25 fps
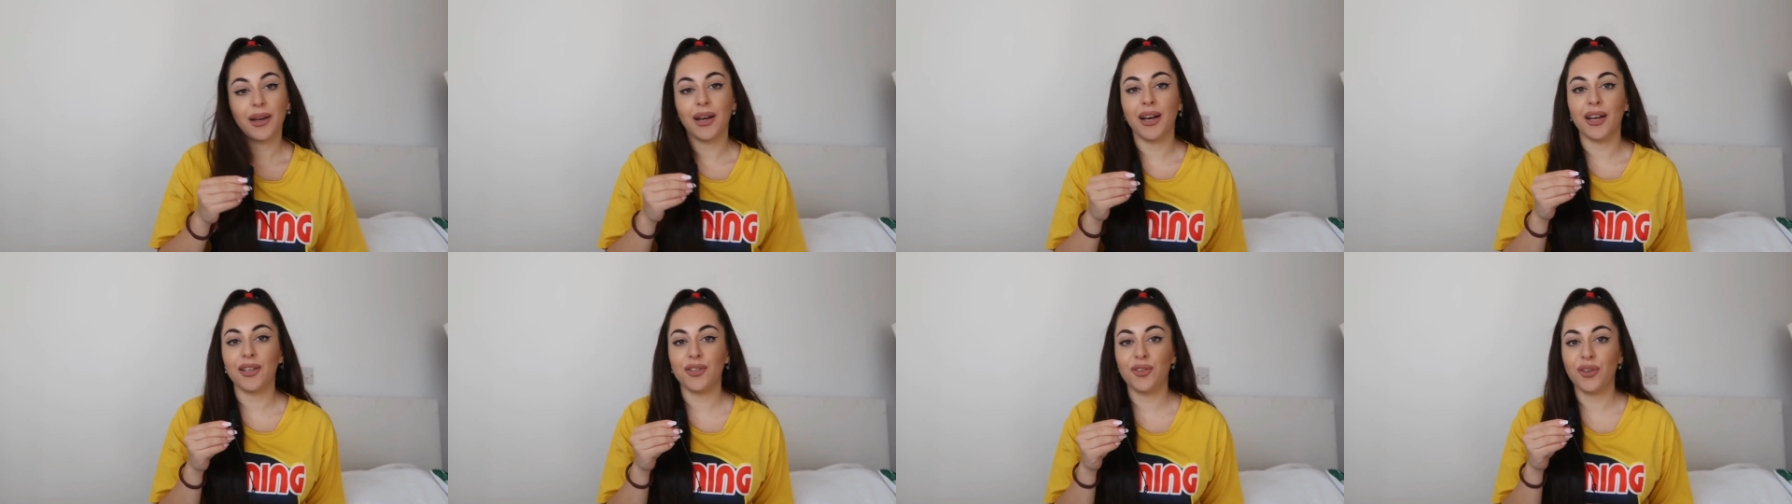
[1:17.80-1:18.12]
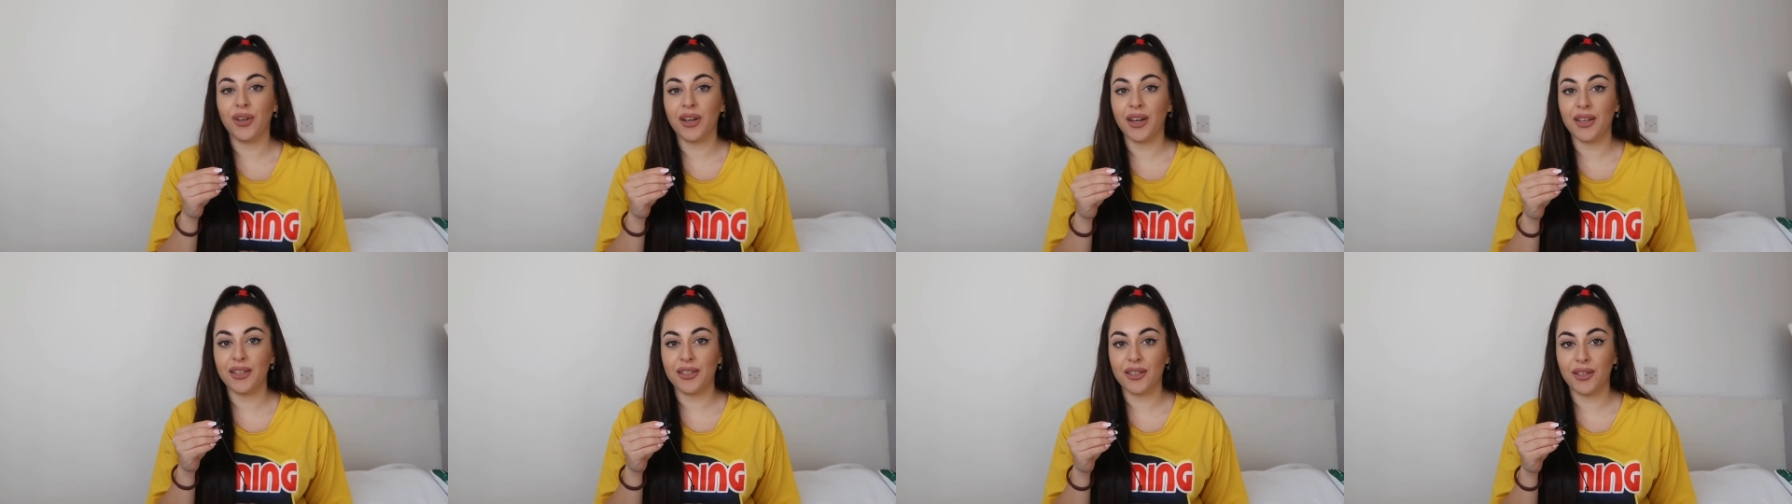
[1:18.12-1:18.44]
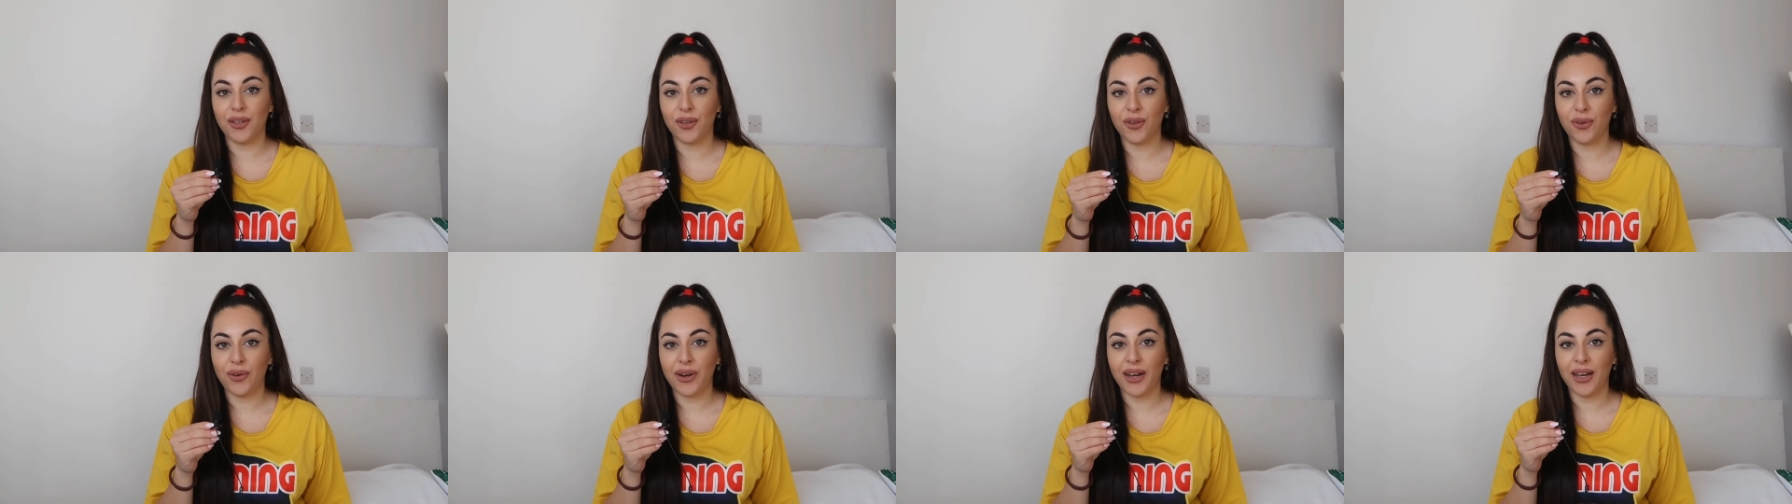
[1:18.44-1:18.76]
As you guys
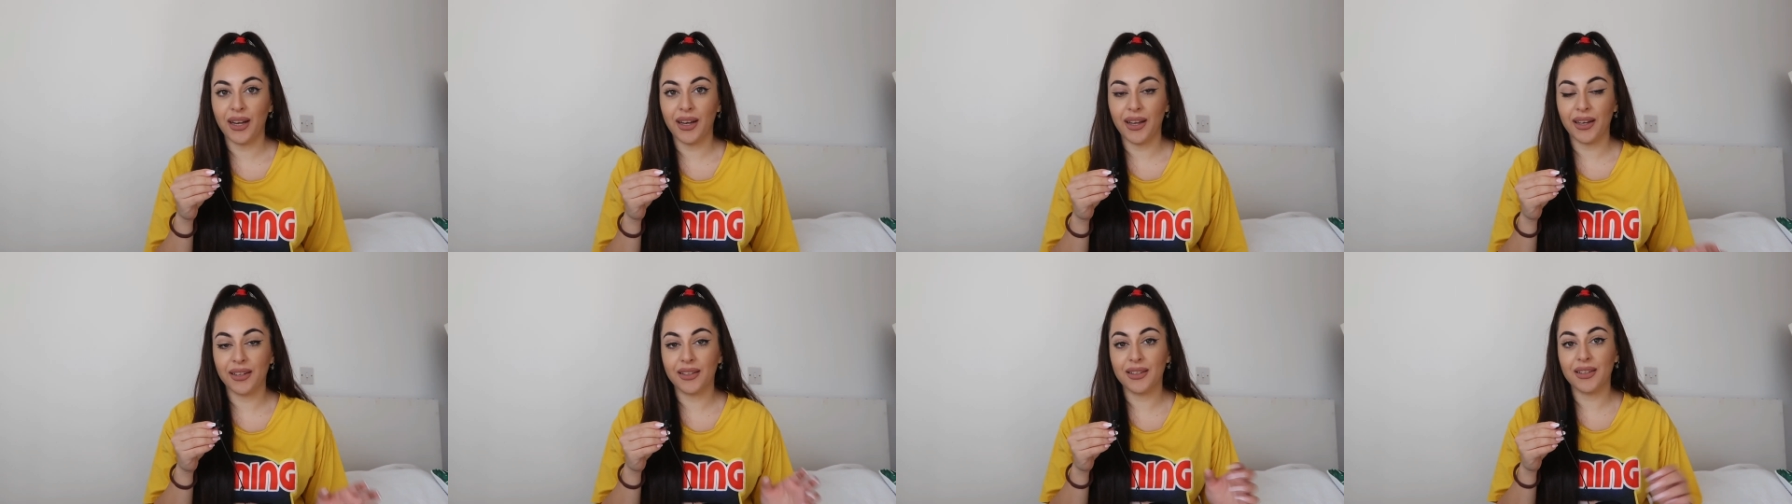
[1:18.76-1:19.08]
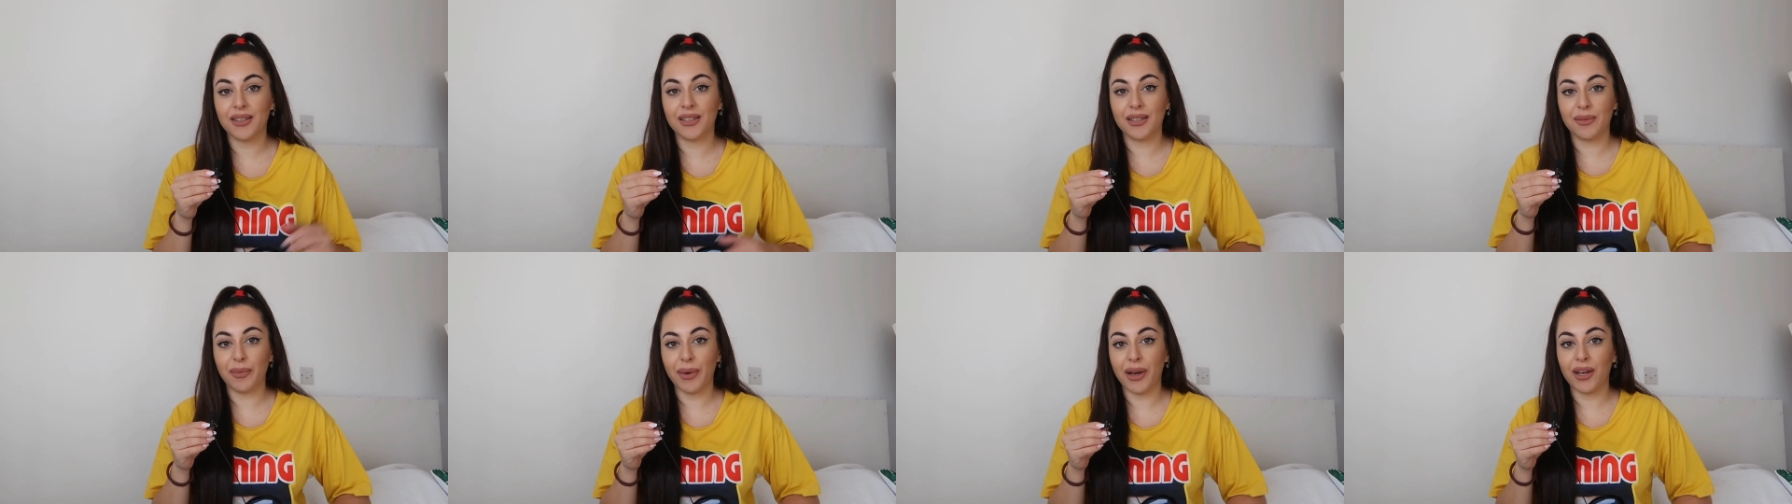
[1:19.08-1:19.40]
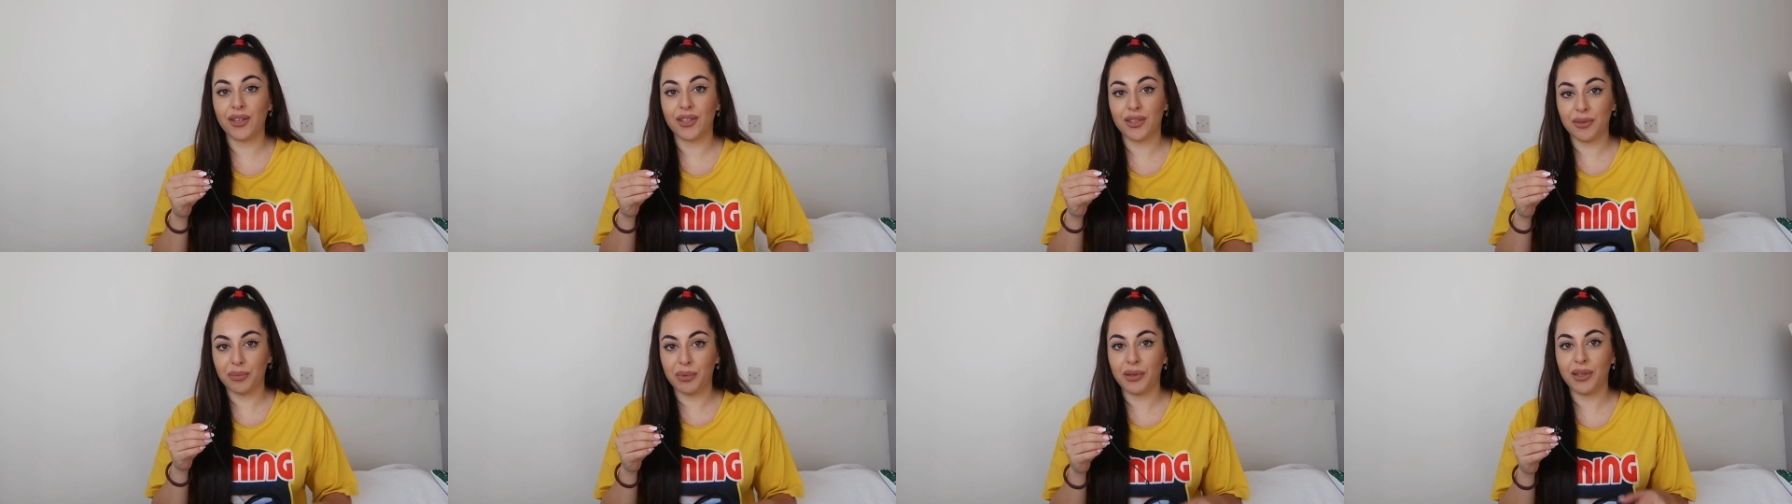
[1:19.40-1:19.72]
know, I like to
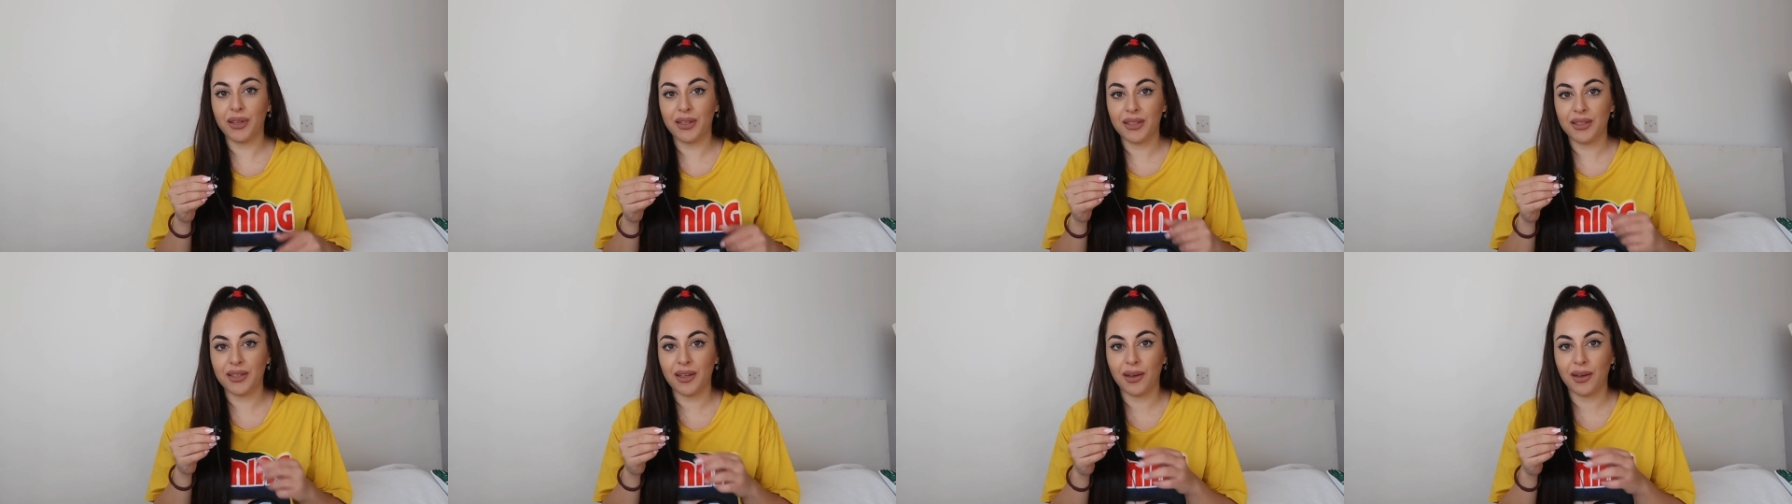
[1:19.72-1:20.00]
smash the place